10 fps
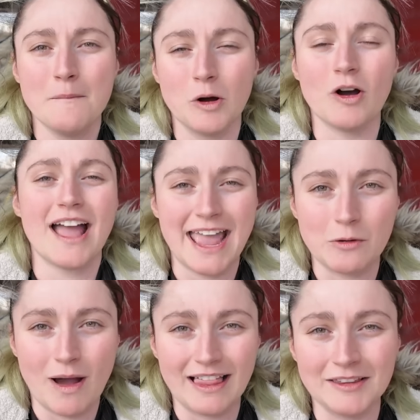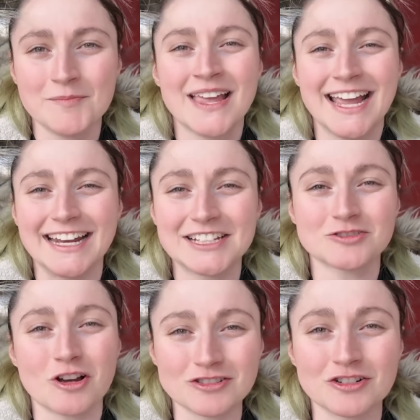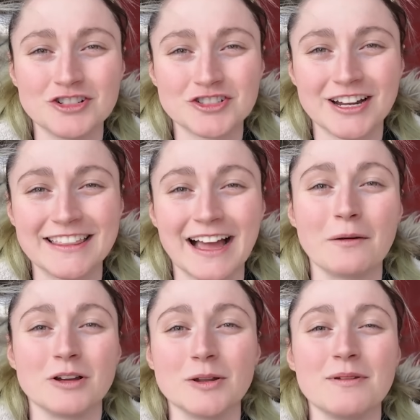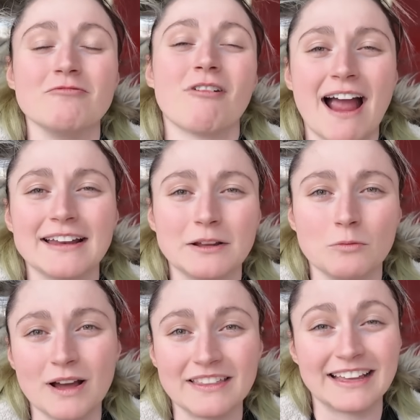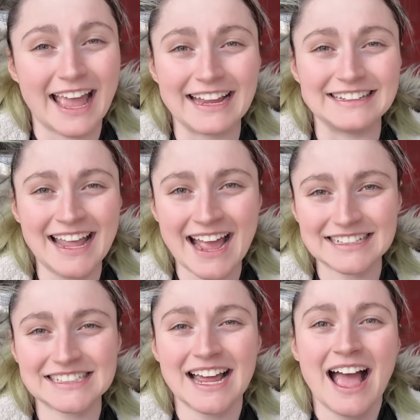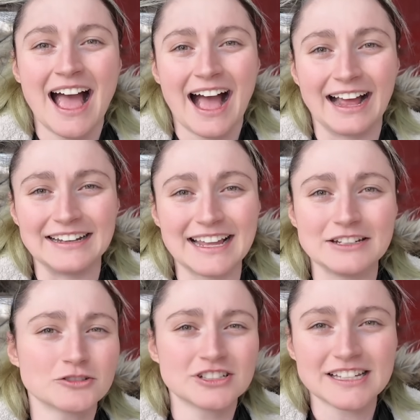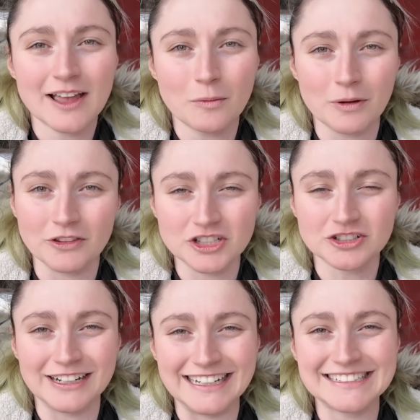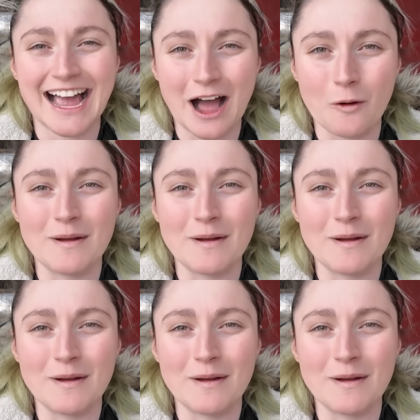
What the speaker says: but well, it is cross country that I'm going to be riding with again next, and it doesn't say up on the screens how